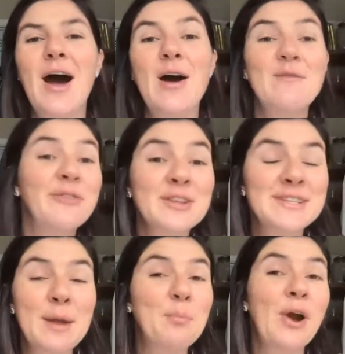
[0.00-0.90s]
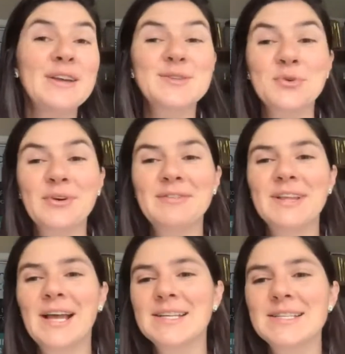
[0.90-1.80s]
for the same price or
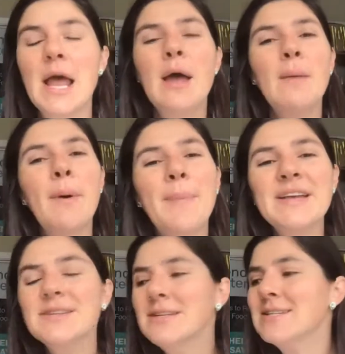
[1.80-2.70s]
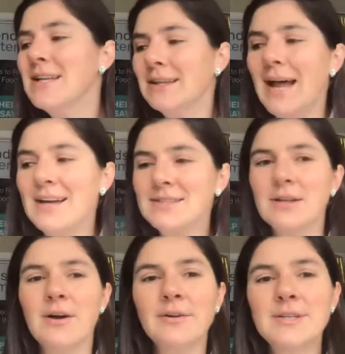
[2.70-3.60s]
even less. But basil doesn't last
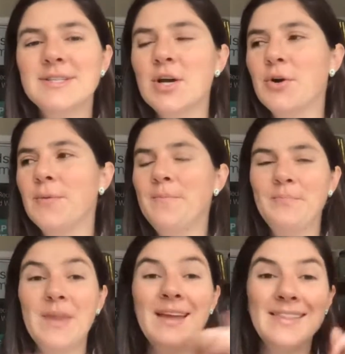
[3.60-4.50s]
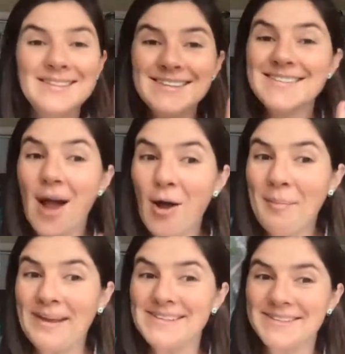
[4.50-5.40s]
long. So this is not
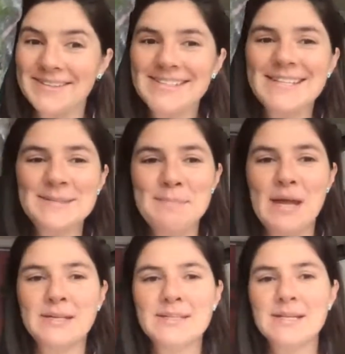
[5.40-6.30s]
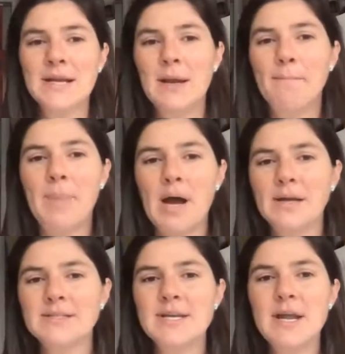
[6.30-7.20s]
basil. This is mint.
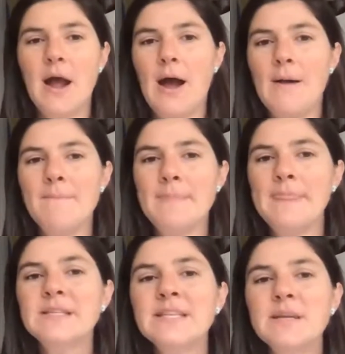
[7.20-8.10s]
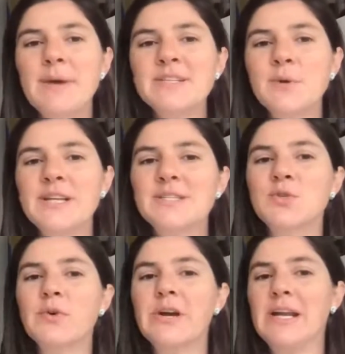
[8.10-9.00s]
But this is the best way to
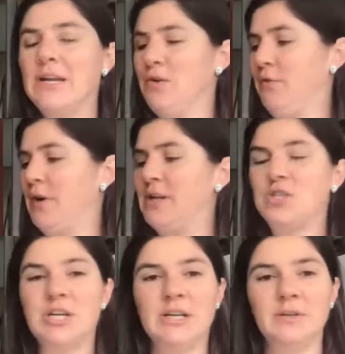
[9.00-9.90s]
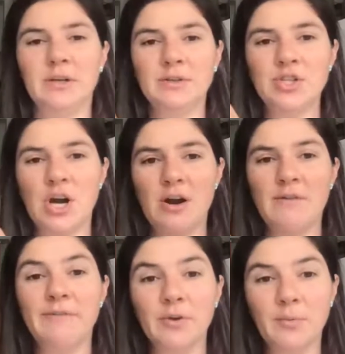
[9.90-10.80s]
store it in your fridge, in a little jar
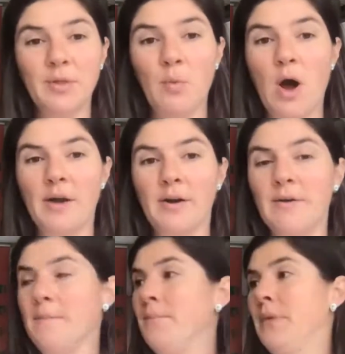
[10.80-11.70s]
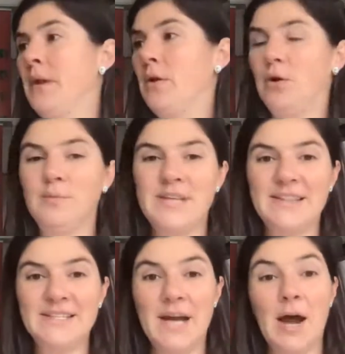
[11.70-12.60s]
filled with water, herbs
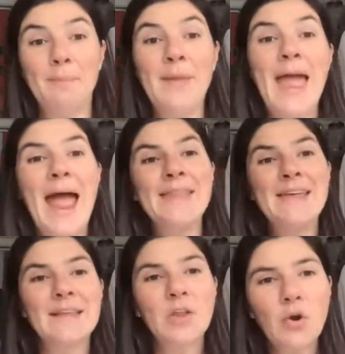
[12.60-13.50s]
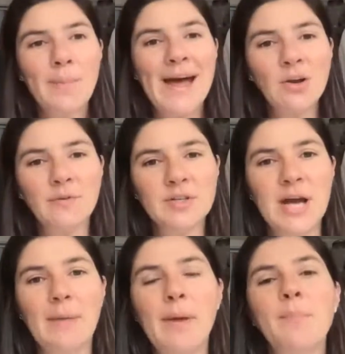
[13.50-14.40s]
on the top, and then the little bag over
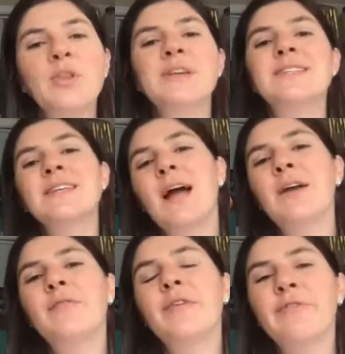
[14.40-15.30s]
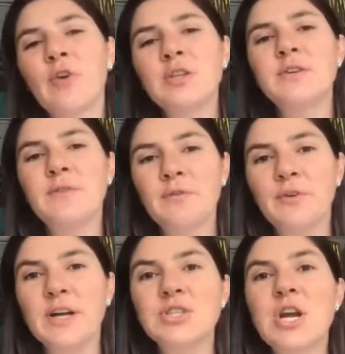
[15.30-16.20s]
top, and put this in kind of the front of your
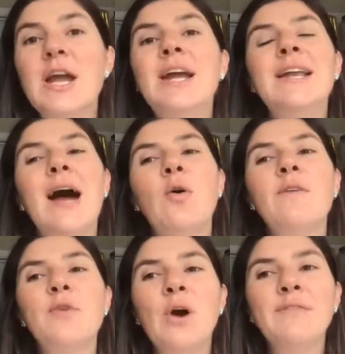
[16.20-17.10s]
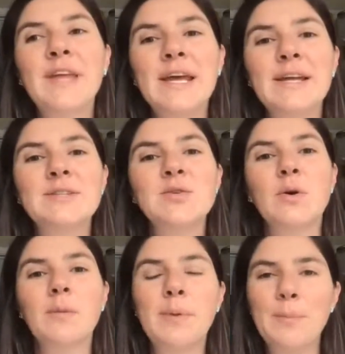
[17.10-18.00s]
fridge. Now, if you have kids
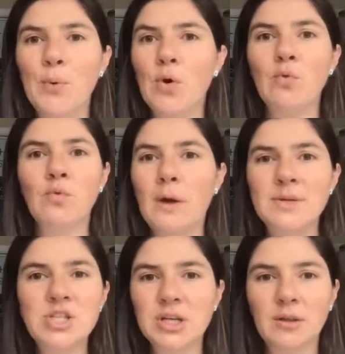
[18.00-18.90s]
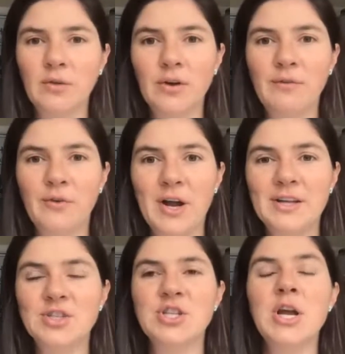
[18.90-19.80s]
or people rummaging through your
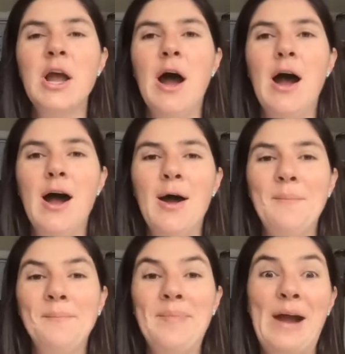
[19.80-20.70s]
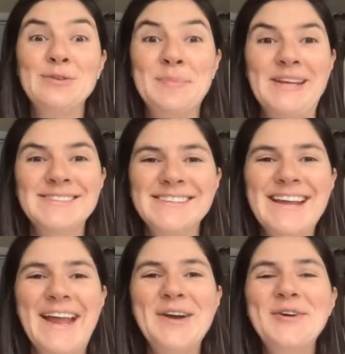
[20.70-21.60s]
fridge, housemates,
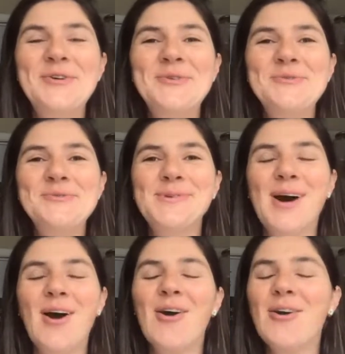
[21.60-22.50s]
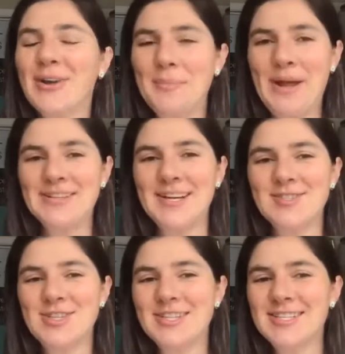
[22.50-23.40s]
who aren't going to pay
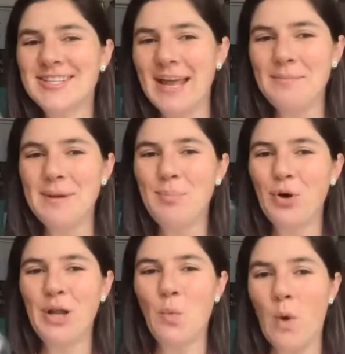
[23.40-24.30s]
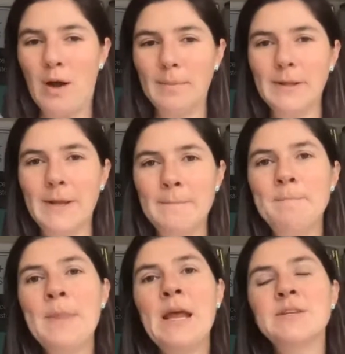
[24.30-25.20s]
attention, this can be pretty wobbly.
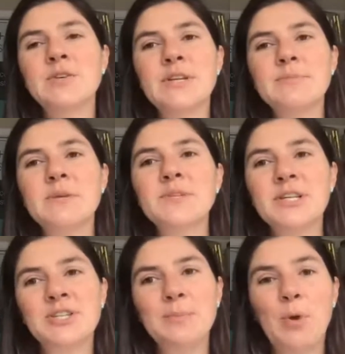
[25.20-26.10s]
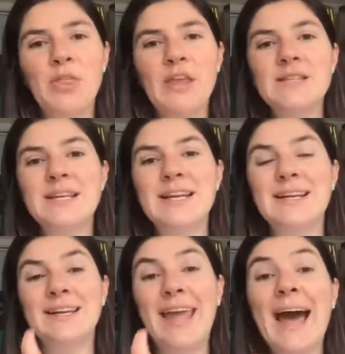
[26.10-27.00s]
So sometimes I'll actually put these in
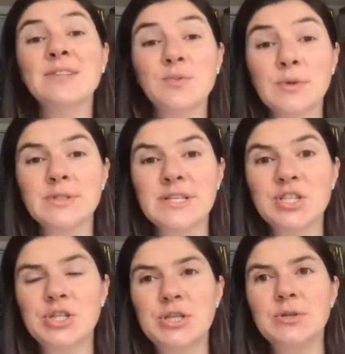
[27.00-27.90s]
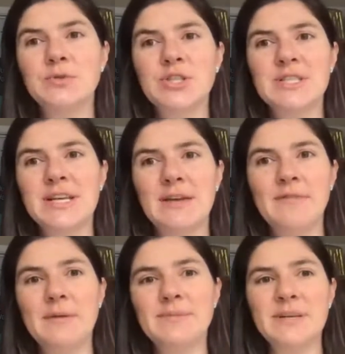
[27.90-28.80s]
a casserole dish too, just to give
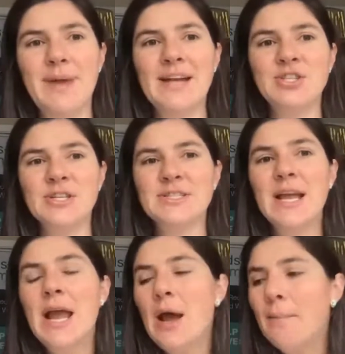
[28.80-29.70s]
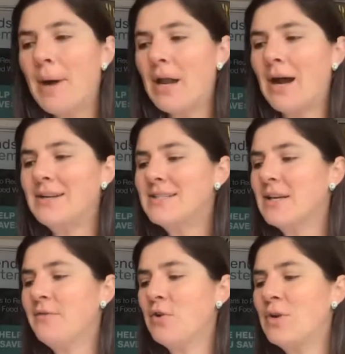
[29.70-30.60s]
them some edges. But honestly,
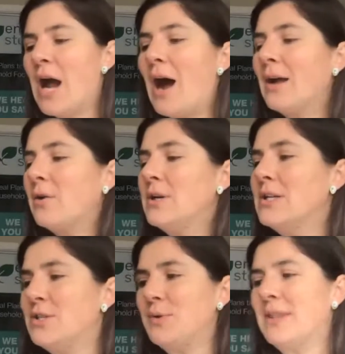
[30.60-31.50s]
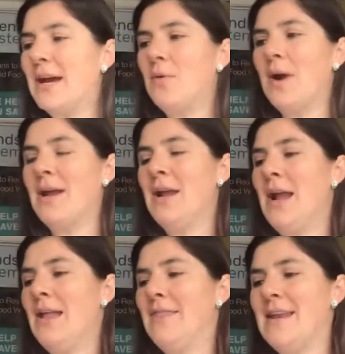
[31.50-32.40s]
if you're not going to do it that way,
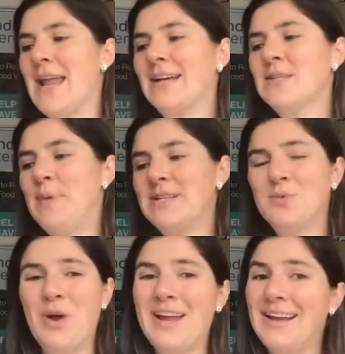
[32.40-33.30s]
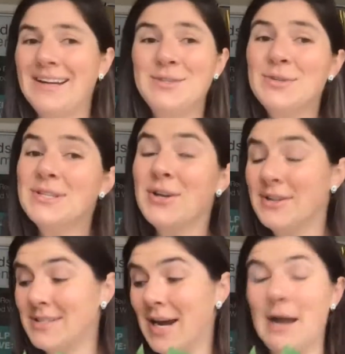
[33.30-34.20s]
the next best way, and I do this all
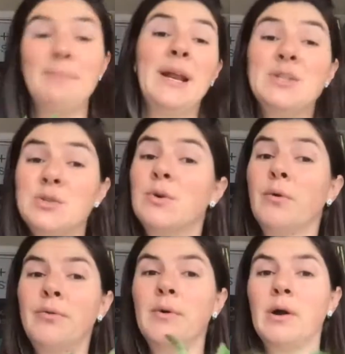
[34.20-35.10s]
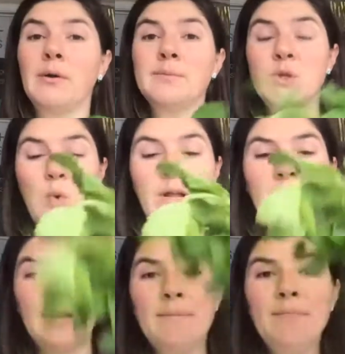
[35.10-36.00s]
the time, but I do go through herbs quickly.